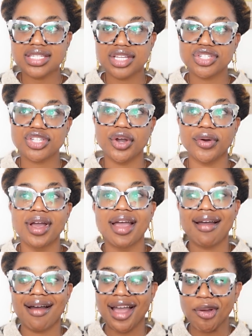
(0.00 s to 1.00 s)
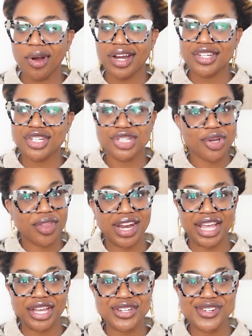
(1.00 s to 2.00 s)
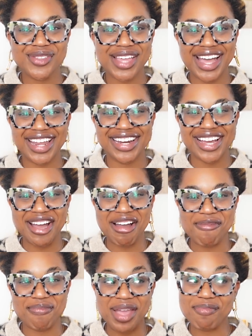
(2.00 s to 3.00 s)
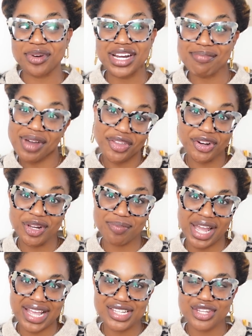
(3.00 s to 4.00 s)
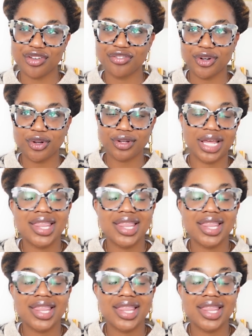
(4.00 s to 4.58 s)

And so I wanted to show that I could do that, and bring motherhood back into the fold.